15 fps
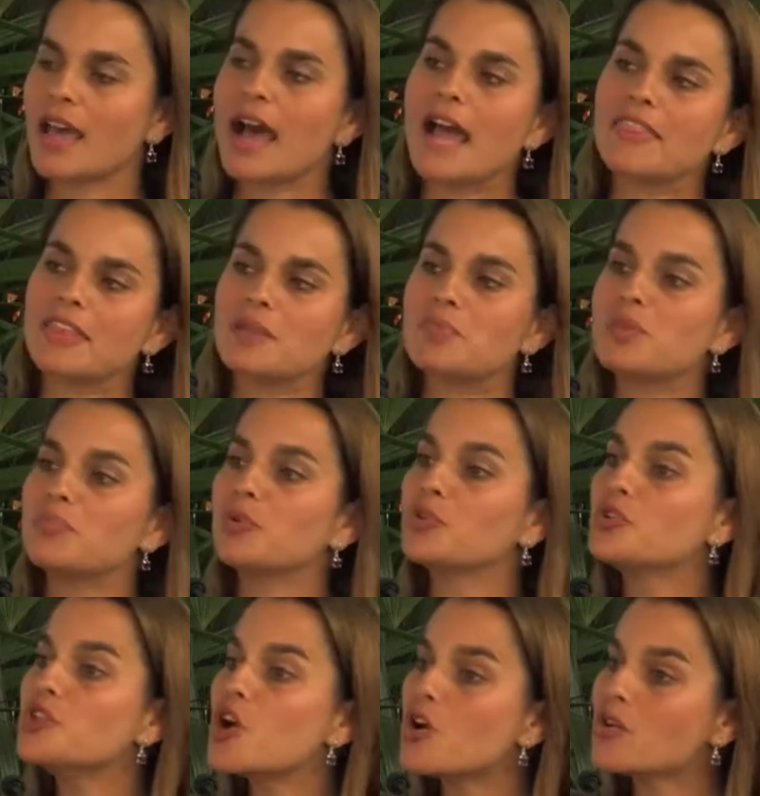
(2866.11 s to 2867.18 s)
I think people
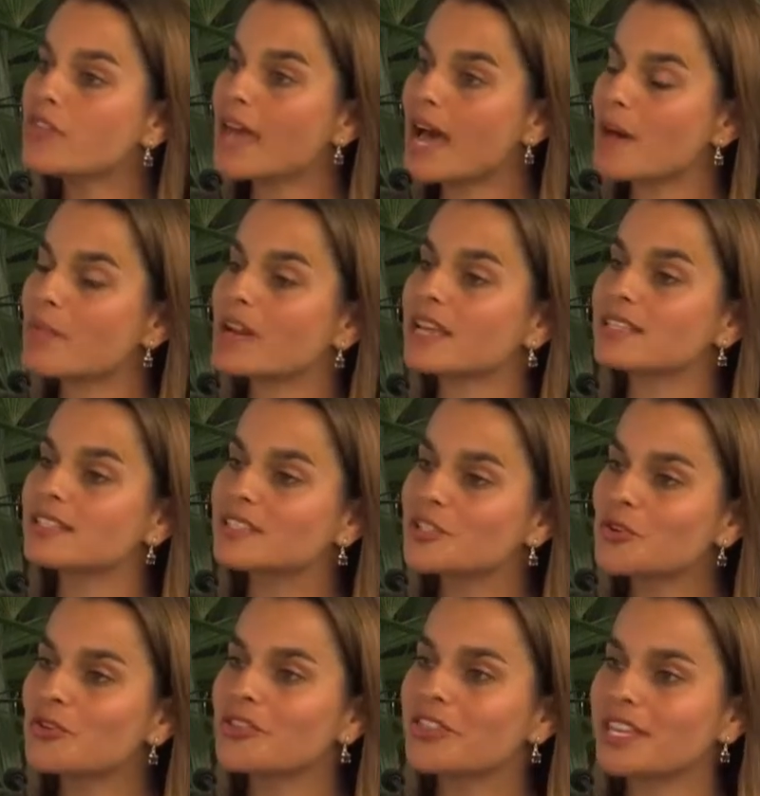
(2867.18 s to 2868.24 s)
know that, but I
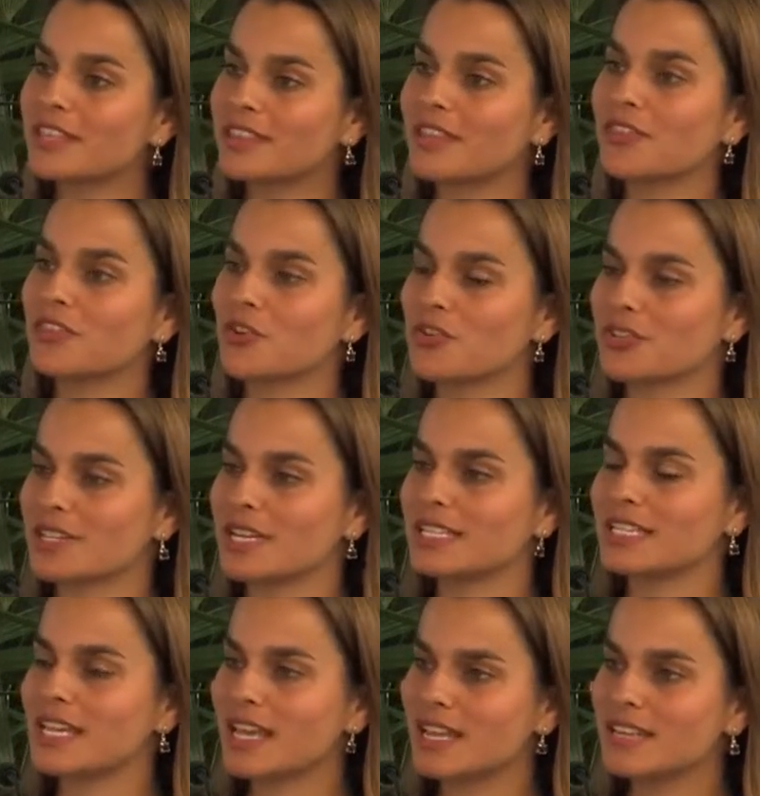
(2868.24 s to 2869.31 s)
still think that there's a
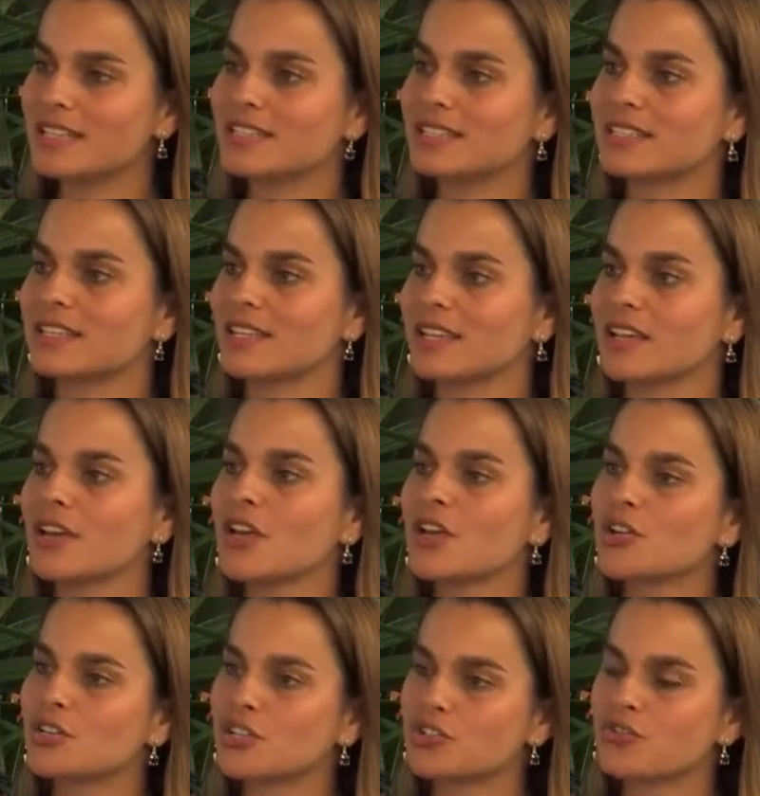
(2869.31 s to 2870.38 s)
tendency
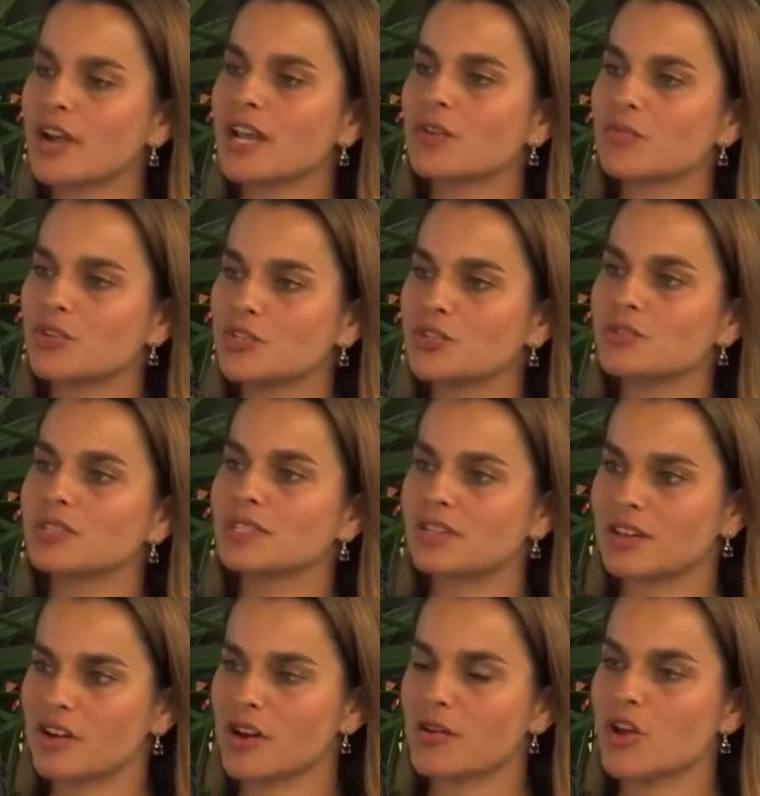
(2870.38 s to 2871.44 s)
to try to reduce it
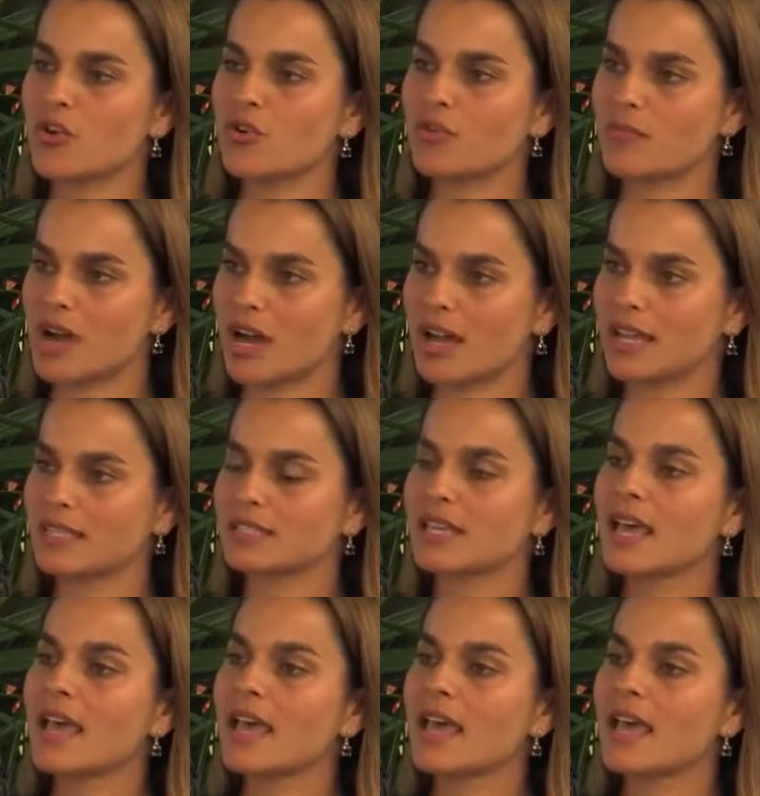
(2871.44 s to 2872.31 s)
in our own minds.